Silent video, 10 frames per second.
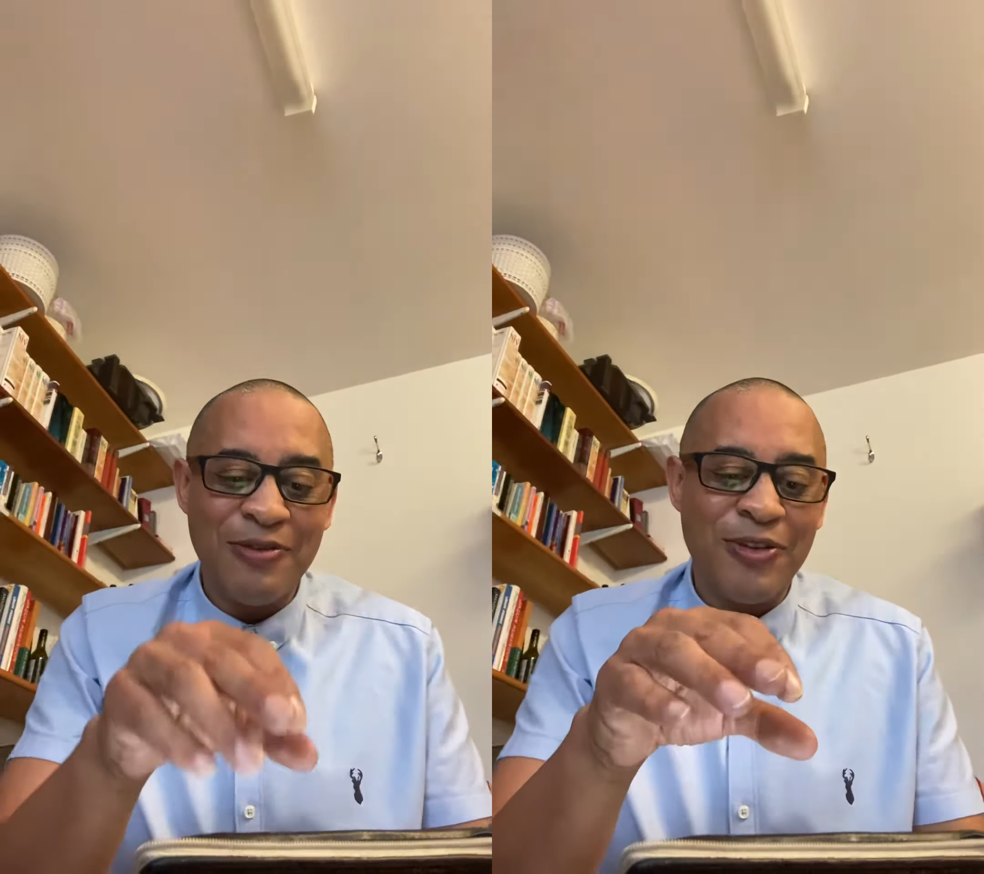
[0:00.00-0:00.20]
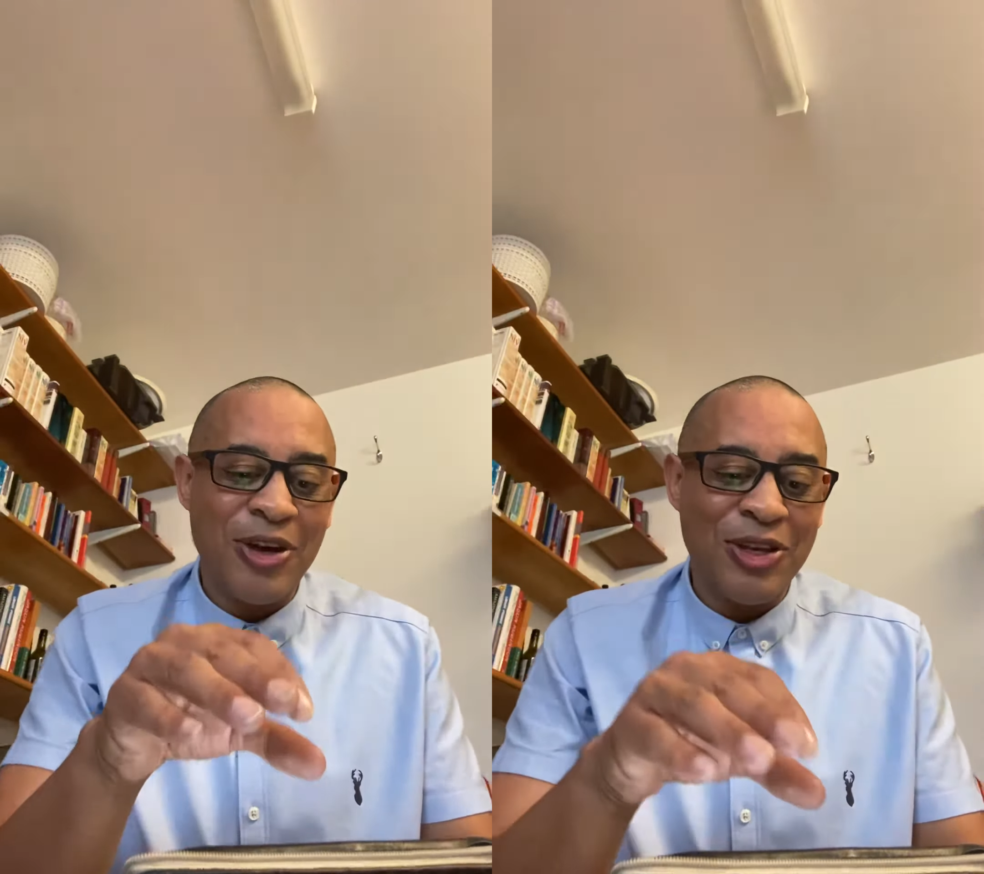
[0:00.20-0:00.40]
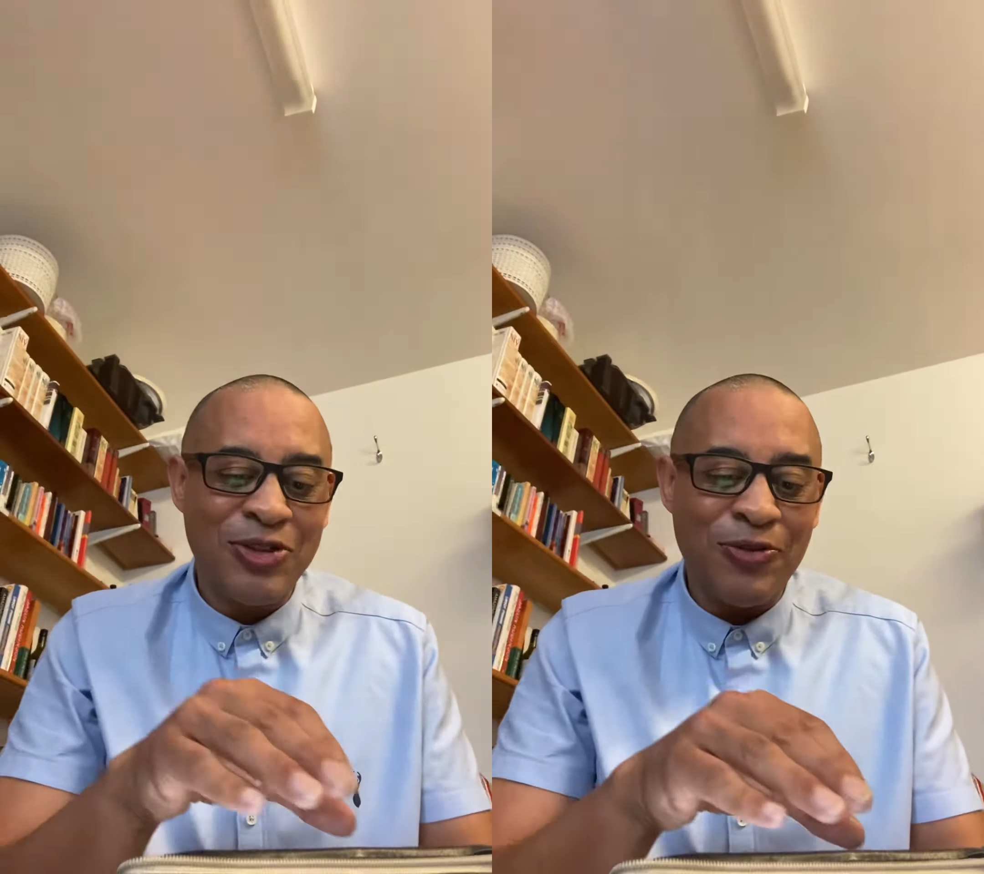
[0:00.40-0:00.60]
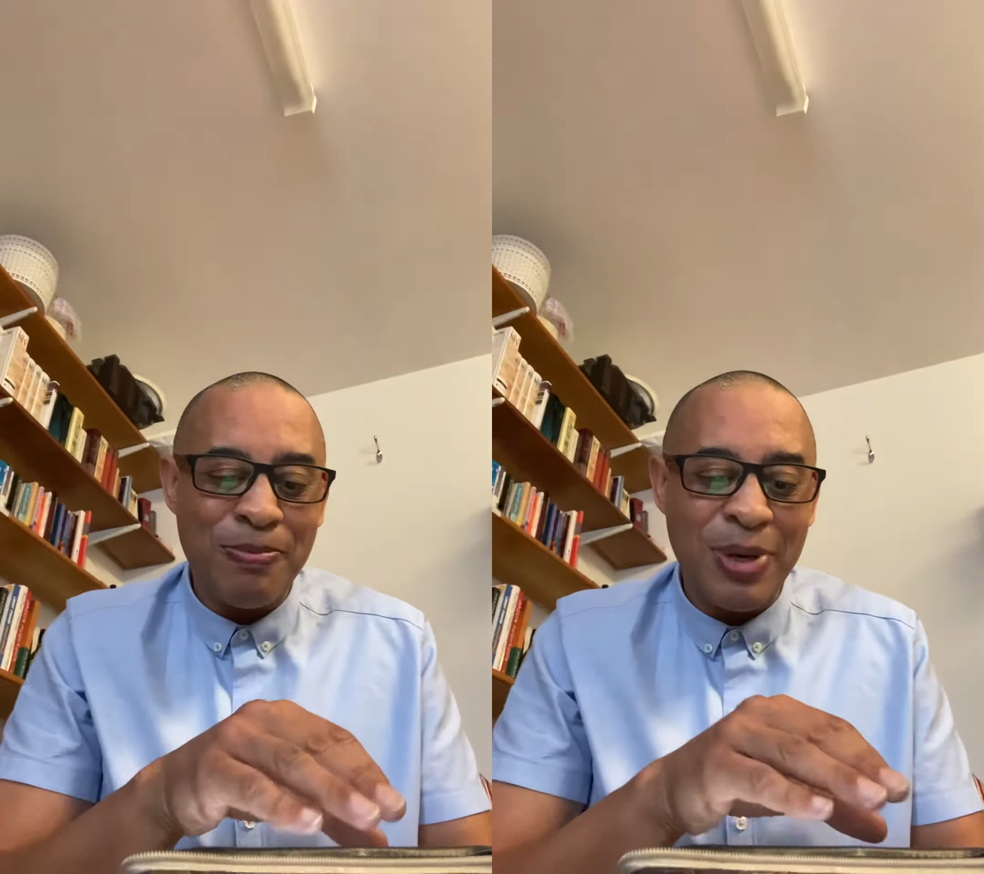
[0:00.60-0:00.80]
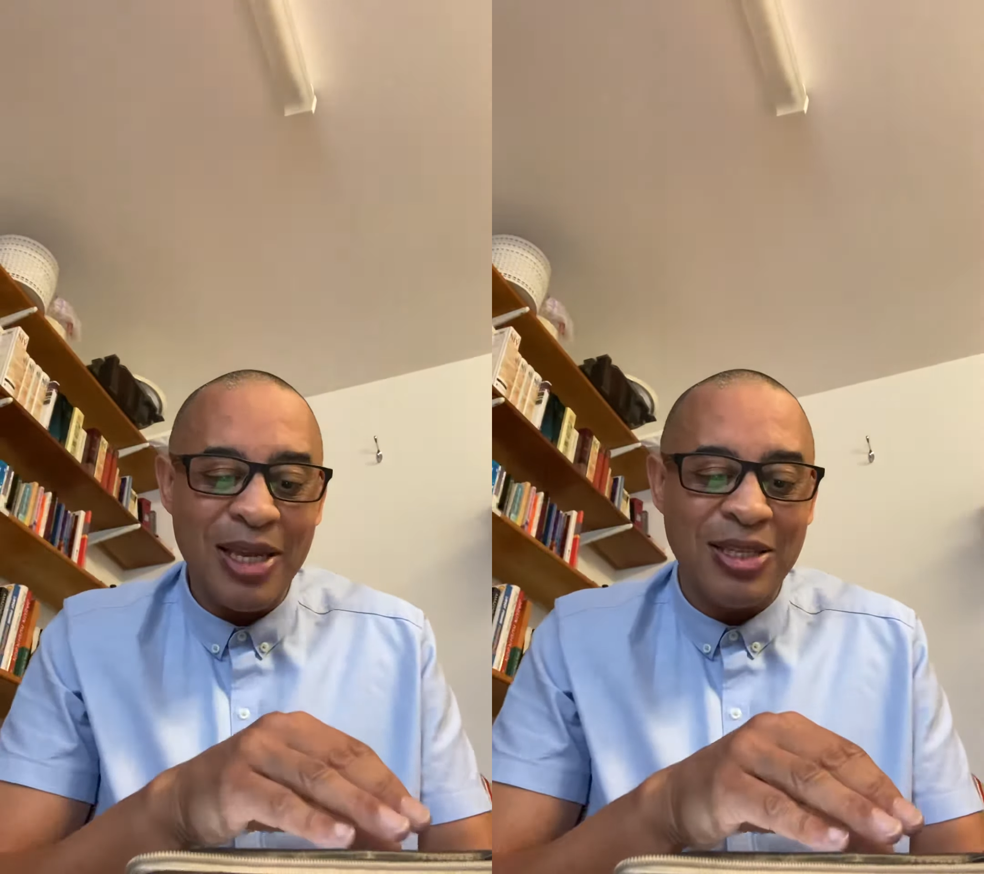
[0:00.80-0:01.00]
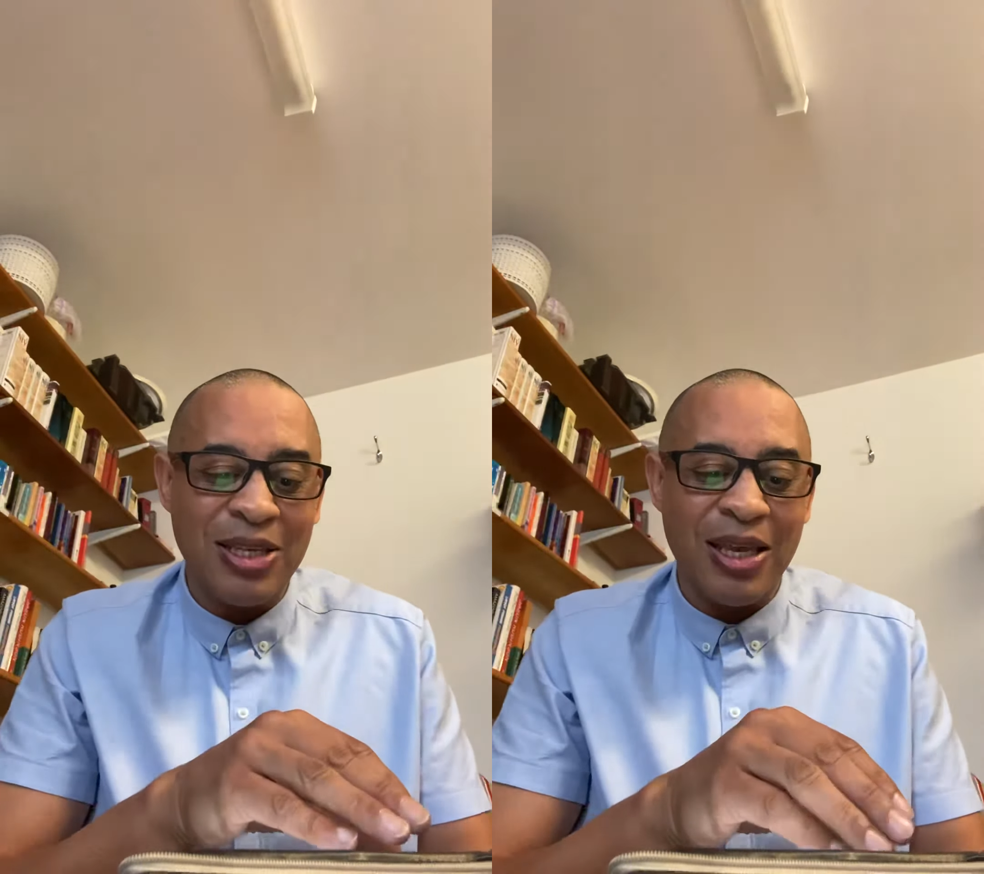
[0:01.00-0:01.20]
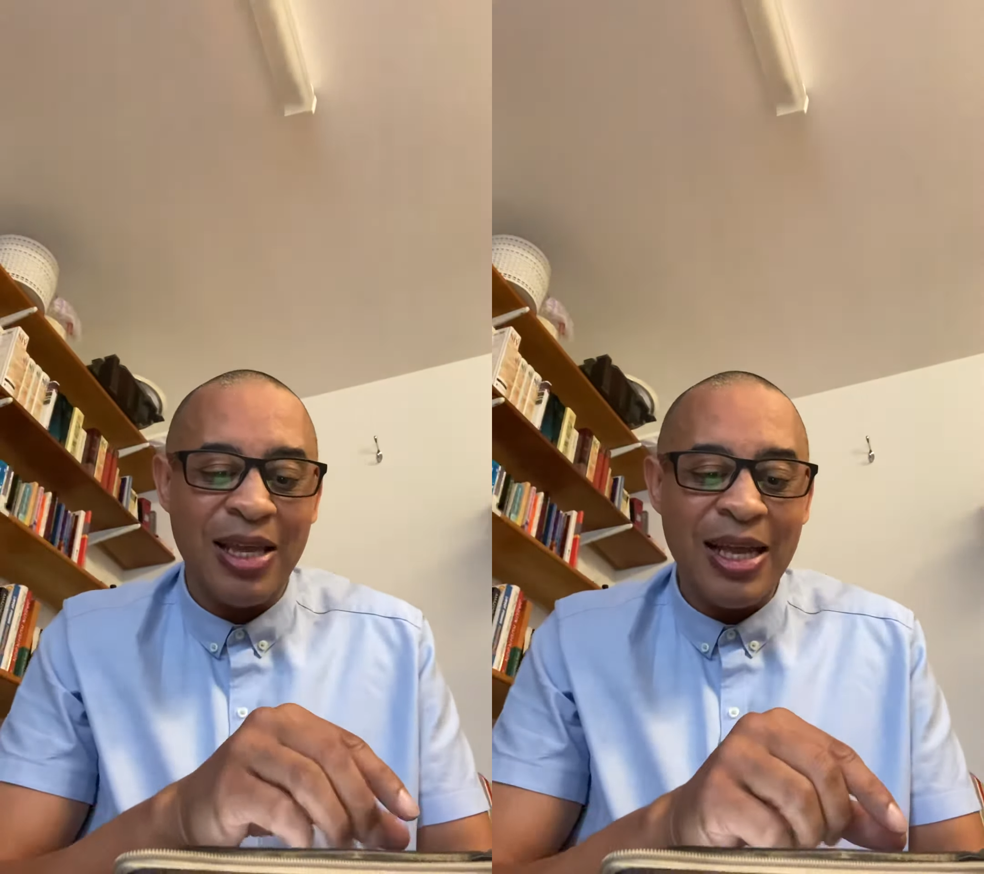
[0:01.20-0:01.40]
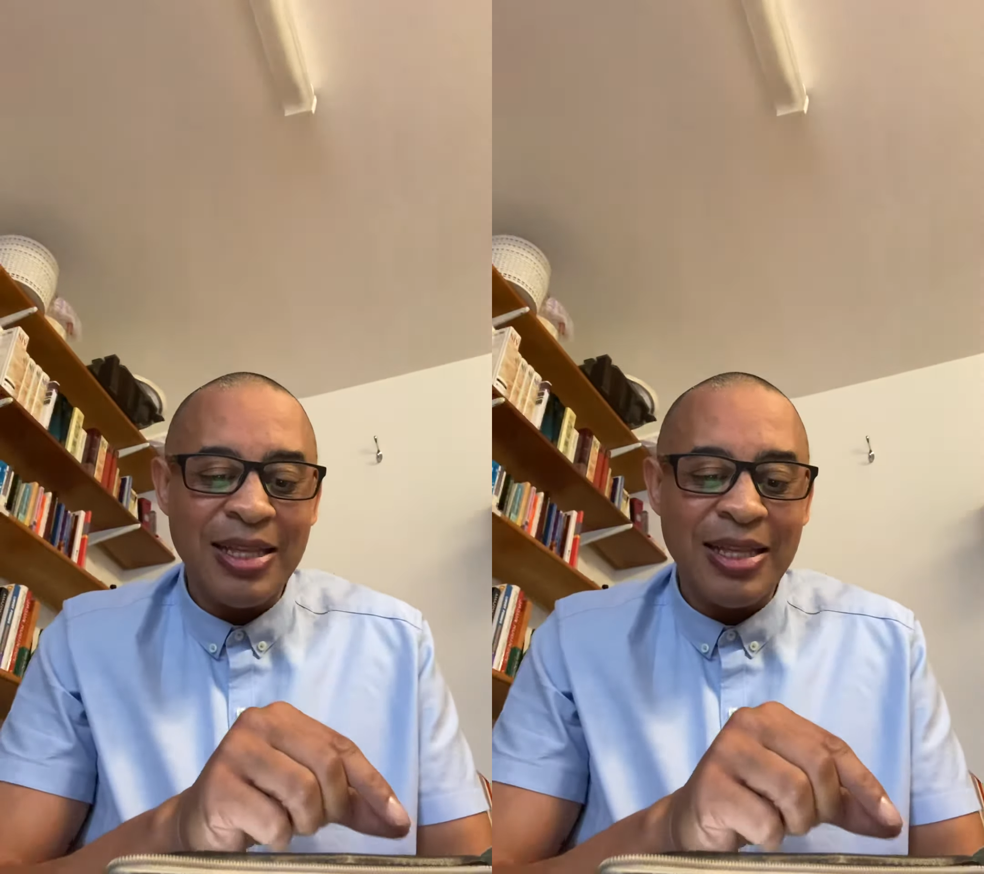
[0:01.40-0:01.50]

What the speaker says: verse from Peter